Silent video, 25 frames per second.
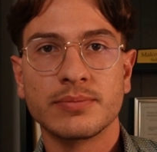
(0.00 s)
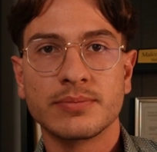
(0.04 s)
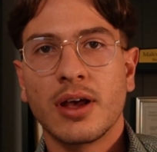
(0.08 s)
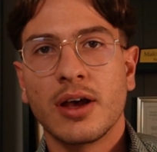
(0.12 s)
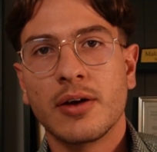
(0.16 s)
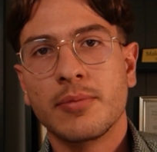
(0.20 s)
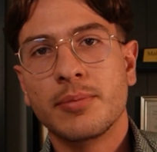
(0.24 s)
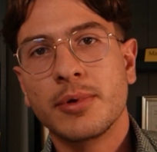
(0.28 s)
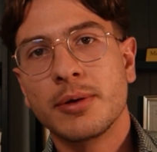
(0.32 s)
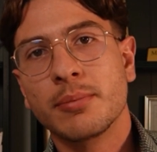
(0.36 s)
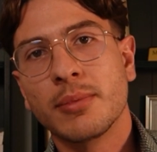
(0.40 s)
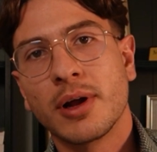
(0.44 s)

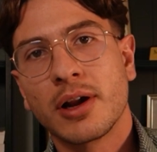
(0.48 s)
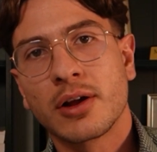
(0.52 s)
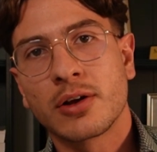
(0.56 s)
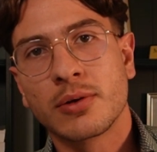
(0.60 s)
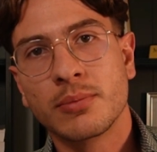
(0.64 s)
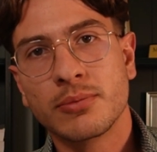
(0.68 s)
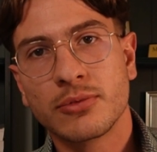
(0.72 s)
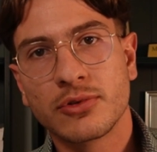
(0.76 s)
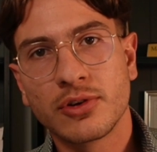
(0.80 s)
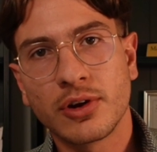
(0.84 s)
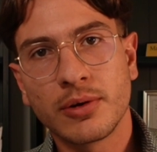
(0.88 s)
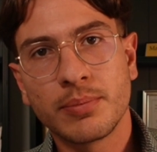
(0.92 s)
I've been
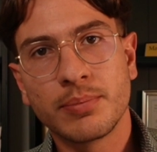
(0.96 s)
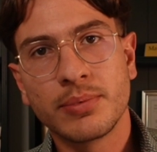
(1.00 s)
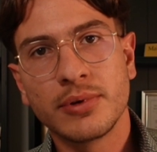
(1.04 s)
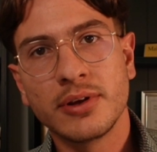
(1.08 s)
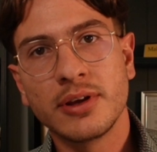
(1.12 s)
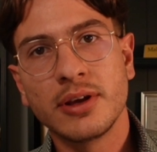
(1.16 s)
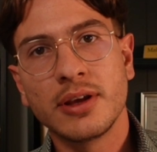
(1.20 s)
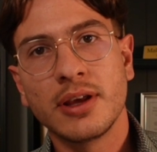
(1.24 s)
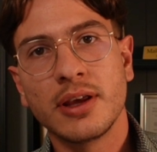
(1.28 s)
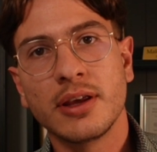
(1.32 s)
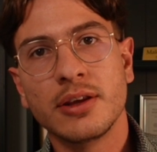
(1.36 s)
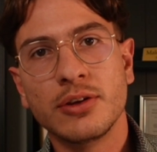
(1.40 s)
Malcolm
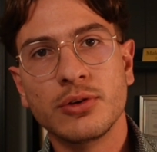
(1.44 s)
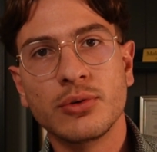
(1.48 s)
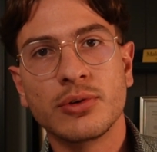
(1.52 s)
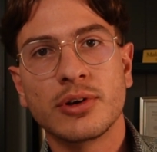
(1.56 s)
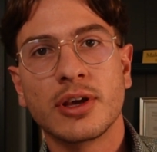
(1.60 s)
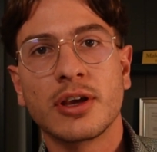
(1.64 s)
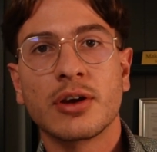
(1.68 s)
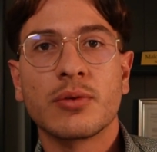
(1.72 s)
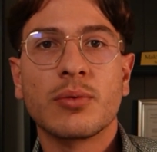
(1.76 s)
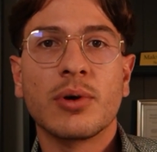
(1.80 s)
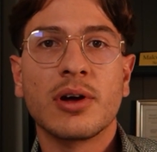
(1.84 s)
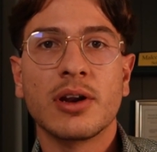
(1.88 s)
Zoppi,
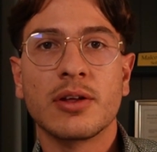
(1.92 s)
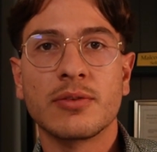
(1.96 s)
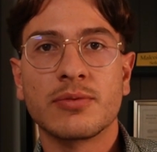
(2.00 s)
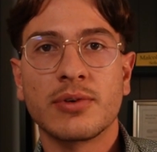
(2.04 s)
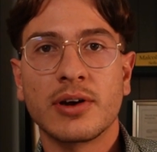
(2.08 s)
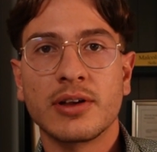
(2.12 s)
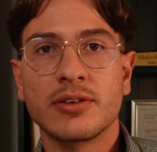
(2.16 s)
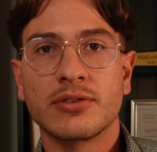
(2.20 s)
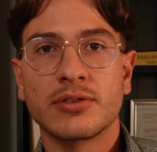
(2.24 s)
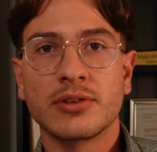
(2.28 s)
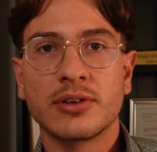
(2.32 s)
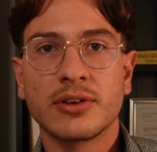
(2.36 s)
a UK
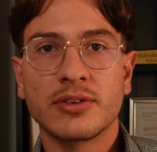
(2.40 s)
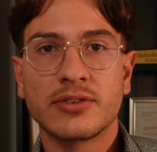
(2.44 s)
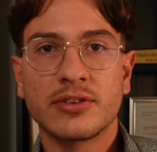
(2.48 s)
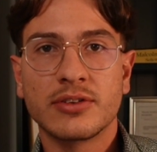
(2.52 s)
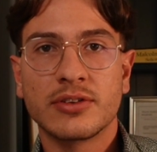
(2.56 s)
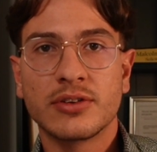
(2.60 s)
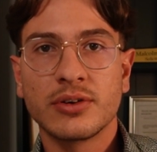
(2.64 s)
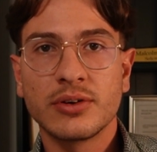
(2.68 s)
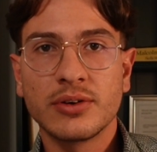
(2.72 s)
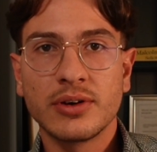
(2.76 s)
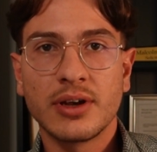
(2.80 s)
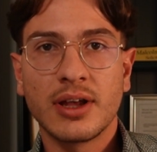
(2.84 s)
qualified
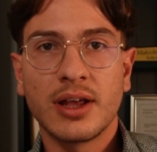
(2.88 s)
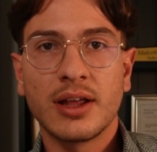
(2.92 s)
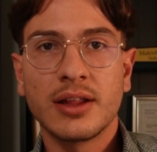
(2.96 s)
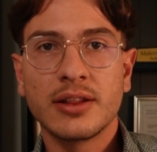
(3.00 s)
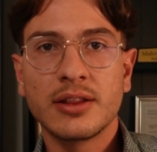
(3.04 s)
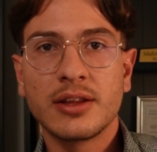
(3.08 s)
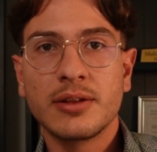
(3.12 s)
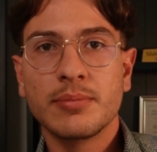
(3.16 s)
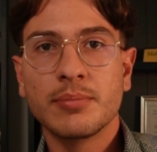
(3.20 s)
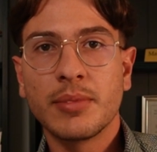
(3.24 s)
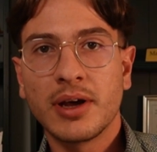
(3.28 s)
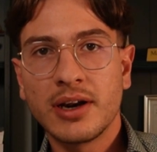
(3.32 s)
solicitor
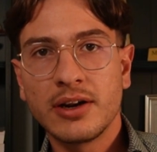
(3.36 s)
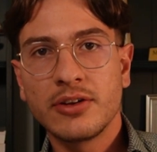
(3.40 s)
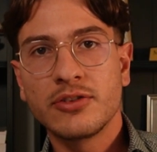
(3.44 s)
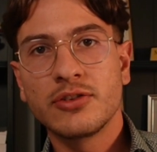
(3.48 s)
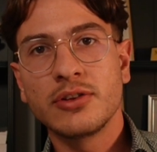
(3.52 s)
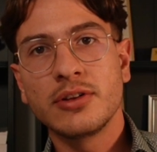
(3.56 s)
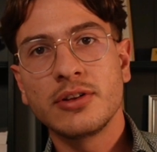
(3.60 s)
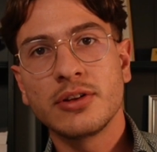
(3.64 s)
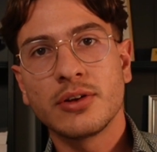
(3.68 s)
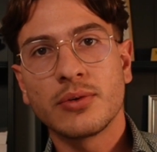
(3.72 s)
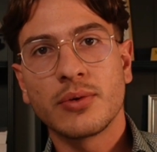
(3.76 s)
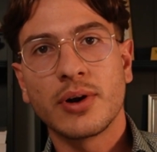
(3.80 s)
and the
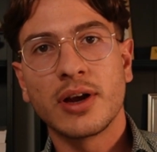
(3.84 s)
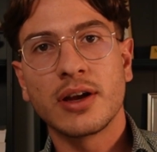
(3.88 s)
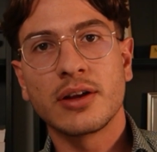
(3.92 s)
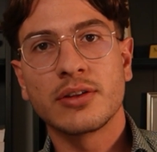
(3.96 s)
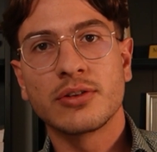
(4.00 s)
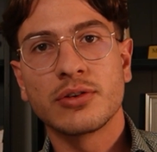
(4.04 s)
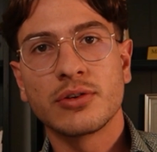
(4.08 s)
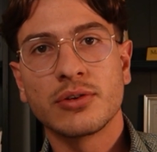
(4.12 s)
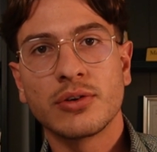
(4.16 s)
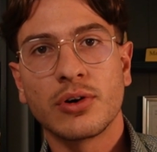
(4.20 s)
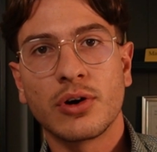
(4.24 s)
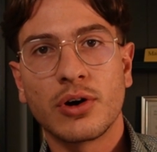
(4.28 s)
managing
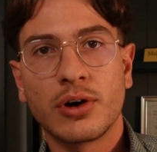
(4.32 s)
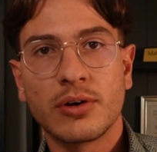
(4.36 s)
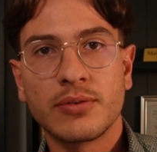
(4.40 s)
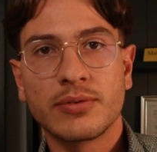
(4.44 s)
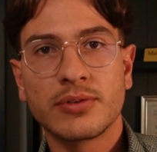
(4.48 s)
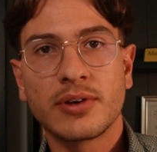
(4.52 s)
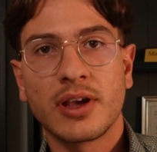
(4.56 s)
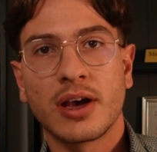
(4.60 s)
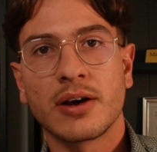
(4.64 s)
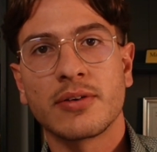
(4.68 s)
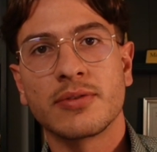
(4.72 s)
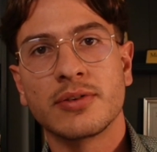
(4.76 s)
director
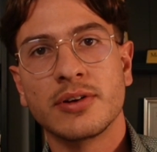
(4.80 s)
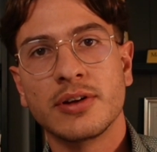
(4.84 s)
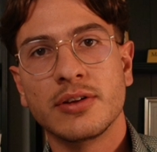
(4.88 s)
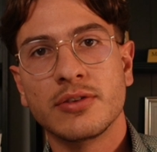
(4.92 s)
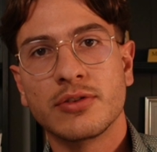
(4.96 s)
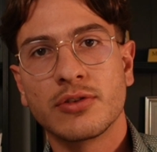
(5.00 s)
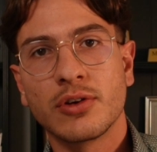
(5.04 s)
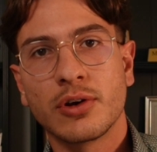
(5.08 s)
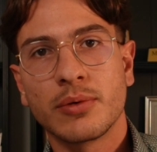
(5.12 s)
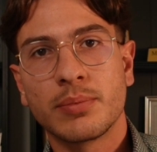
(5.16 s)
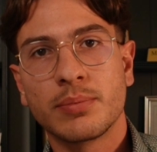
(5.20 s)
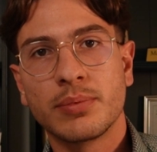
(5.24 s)
of Gaffney
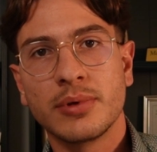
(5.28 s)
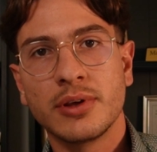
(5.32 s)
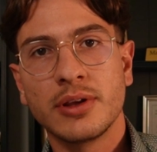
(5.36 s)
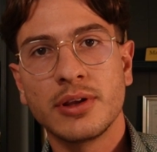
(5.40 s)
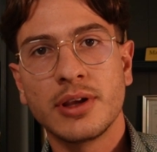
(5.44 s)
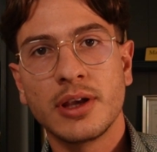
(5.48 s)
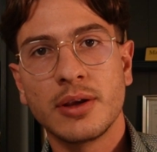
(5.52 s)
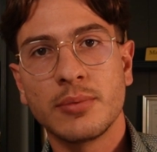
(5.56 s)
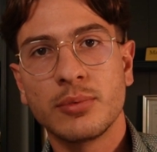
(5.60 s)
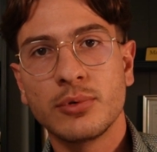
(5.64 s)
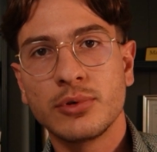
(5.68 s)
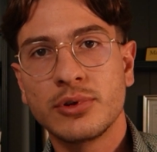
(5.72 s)

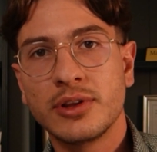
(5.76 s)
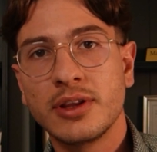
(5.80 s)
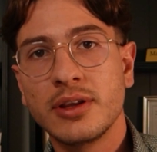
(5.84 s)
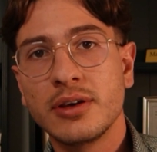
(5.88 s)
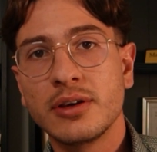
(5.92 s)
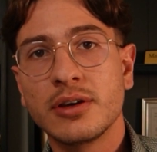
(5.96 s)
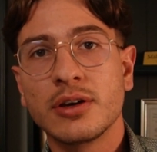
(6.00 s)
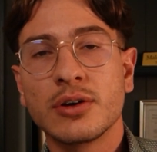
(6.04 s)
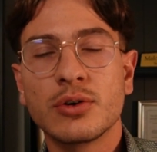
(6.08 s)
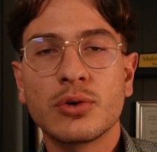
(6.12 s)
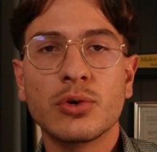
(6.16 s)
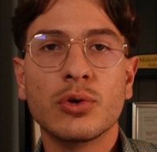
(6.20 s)
Zoppi, a
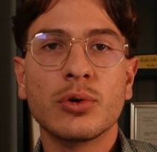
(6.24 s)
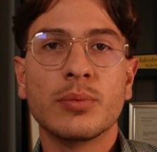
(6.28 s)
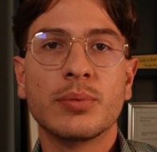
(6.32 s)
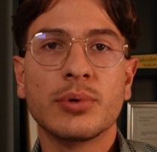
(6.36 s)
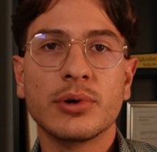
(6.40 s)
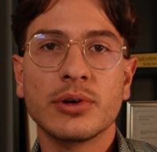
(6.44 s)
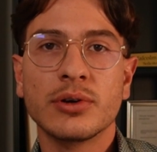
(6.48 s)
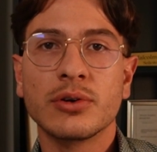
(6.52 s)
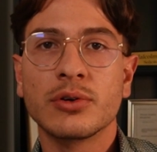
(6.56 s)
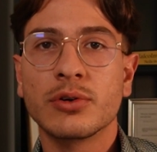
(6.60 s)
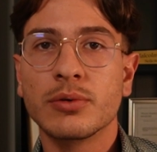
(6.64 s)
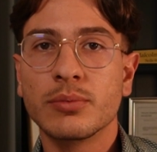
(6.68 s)
boutique
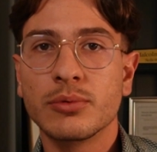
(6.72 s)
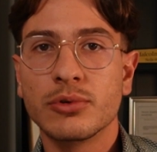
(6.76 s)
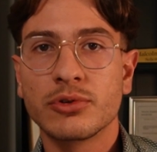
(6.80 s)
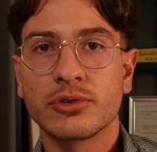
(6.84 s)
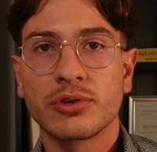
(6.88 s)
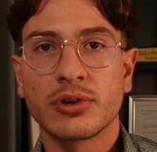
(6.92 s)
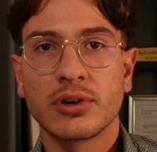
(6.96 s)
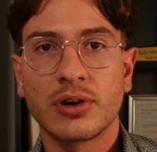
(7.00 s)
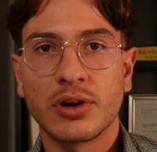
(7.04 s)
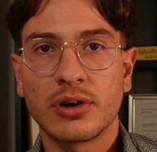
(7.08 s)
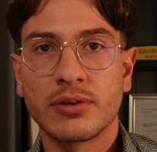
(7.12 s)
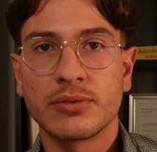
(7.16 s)
corporate and
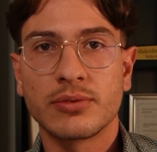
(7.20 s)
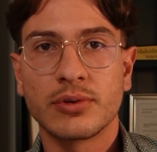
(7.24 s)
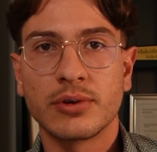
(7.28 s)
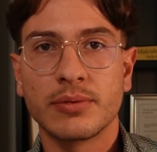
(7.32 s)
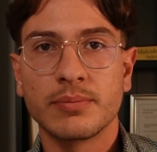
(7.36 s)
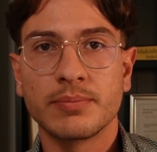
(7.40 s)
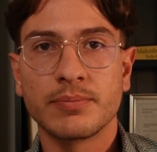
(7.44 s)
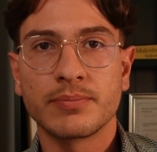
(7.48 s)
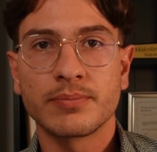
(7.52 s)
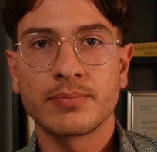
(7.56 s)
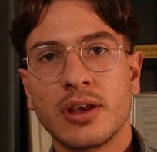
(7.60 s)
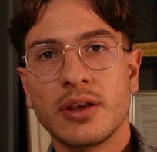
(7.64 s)
commercial law
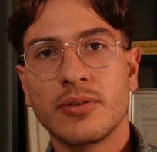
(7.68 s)
firm.